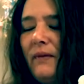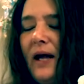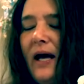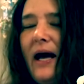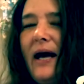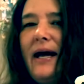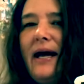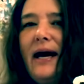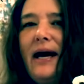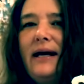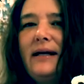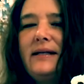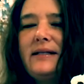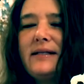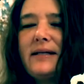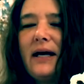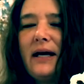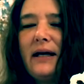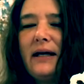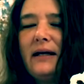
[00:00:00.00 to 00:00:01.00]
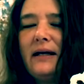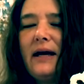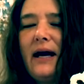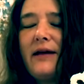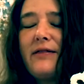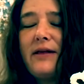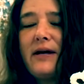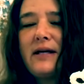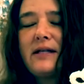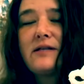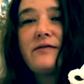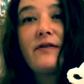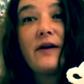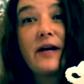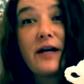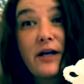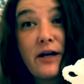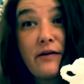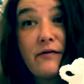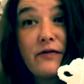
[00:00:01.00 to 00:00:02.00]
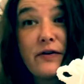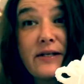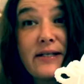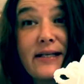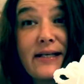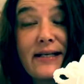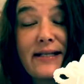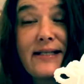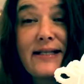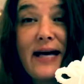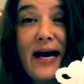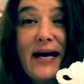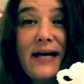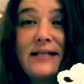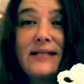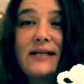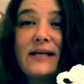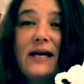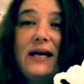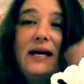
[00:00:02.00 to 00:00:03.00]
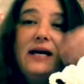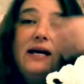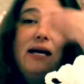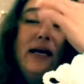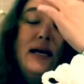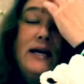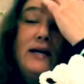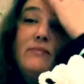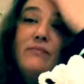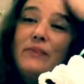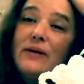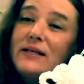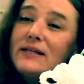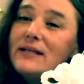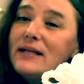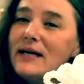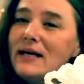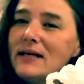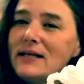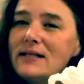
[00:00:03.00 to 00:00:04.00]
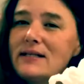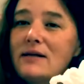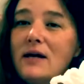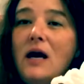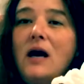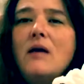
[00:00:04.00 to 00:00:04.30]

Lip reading: And I think it's very good for success in business,